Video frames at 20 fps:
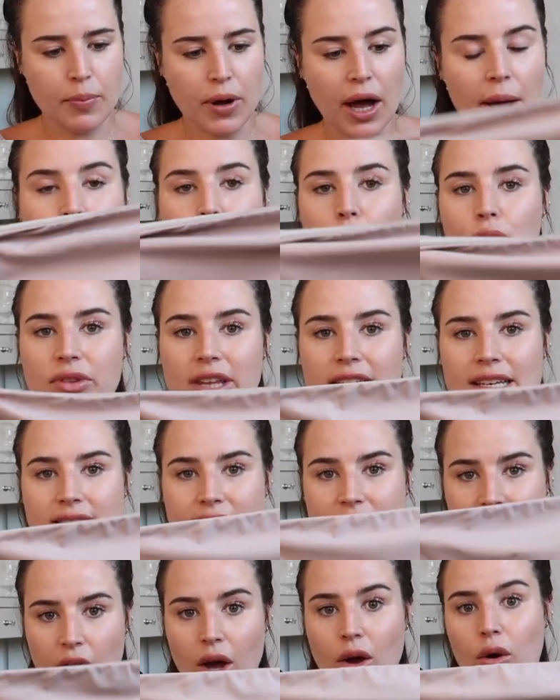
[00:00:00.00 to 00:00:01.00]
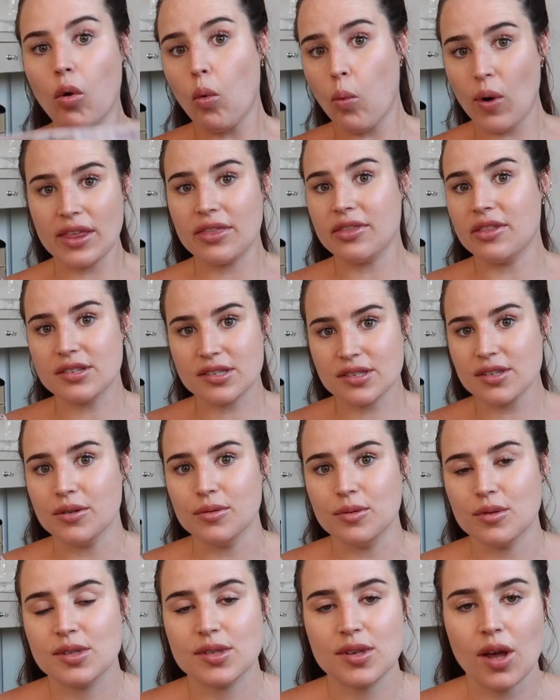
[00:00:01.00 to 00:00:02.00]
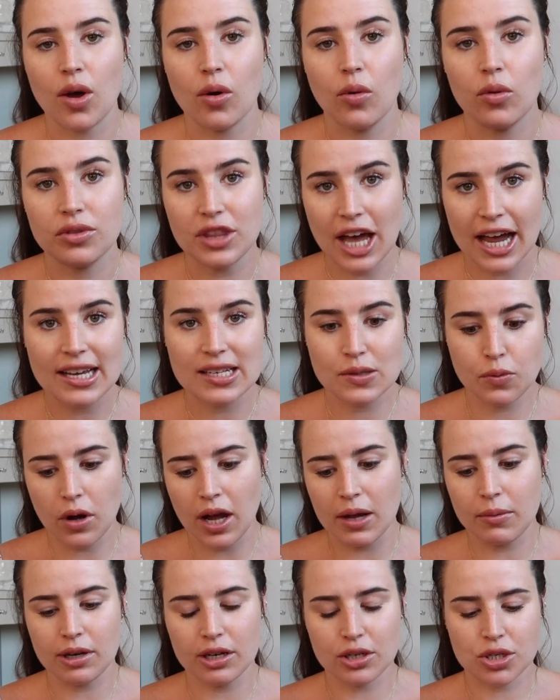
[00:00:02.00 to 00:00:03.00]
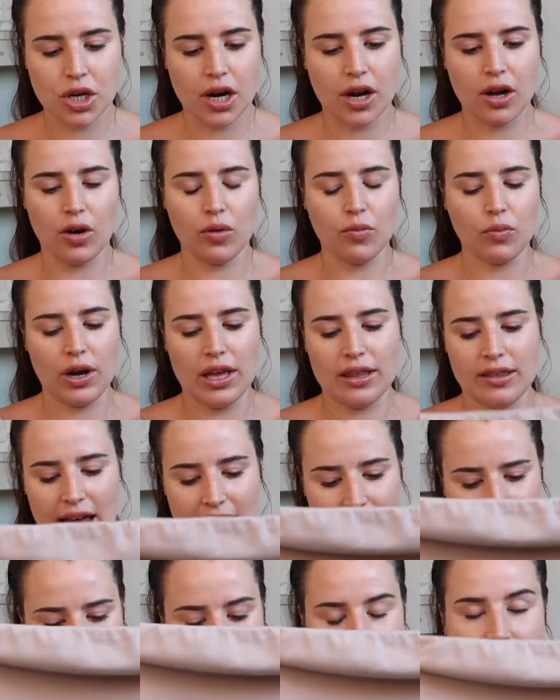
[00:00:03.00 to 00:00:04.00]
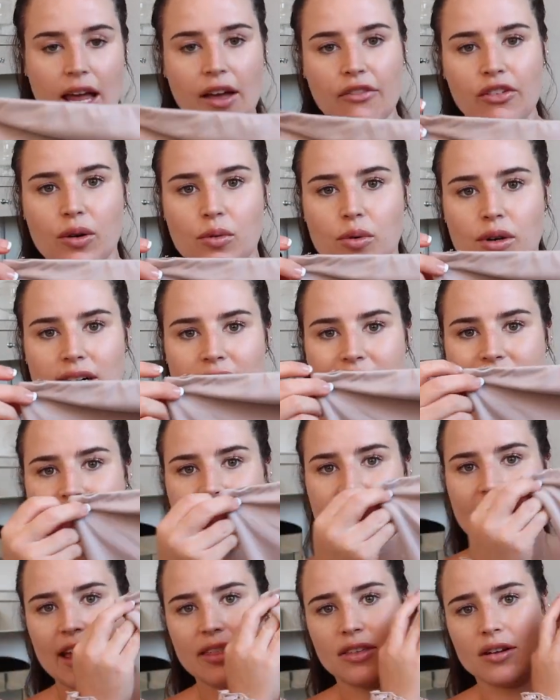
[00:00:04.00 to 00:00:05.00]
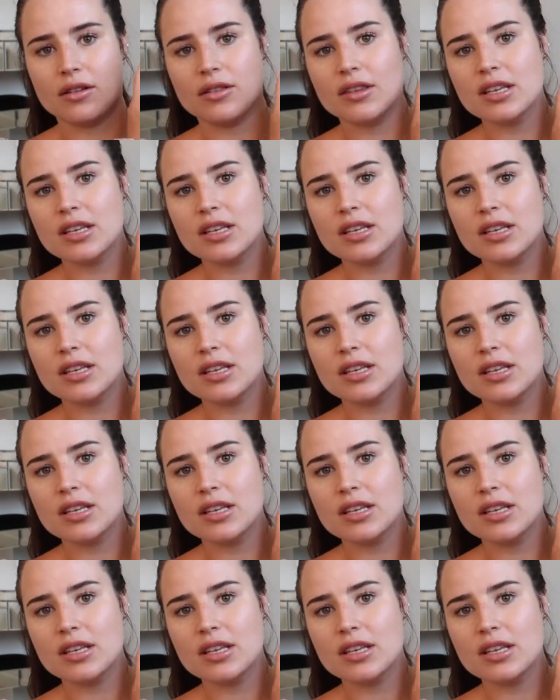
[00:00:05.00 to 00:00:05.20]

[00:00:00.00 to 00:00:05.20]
But I bought this to go with the suit, so that is what I'm gonna try it on with and see if it works together.